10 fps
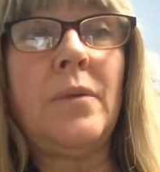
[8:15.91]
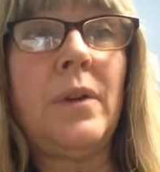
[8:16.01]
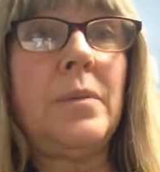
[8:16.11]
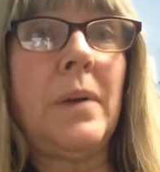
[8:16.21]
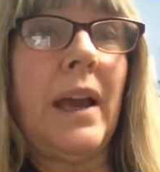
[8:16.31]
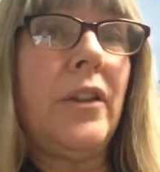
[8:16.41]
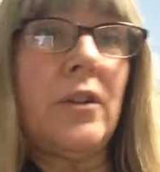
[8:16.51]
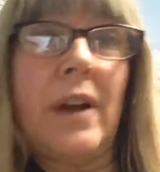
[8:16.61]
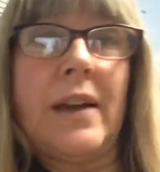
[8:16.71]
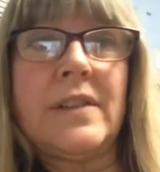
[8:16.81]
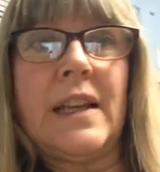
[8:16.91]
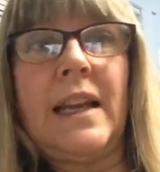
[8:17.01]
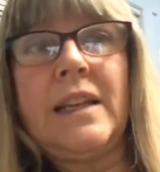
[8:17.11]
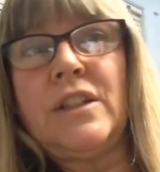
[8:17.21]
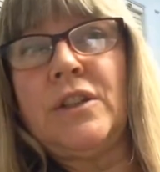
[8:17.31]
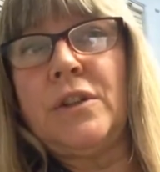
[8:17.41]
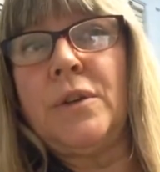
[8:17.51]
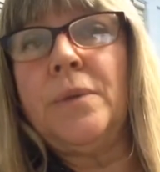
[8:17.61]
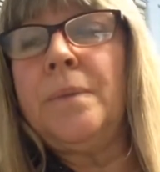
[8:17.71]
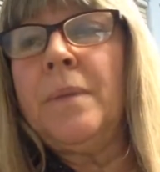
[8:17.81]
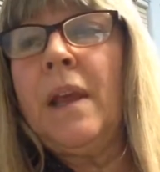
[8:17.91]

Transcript: with my other crafts that I like to do.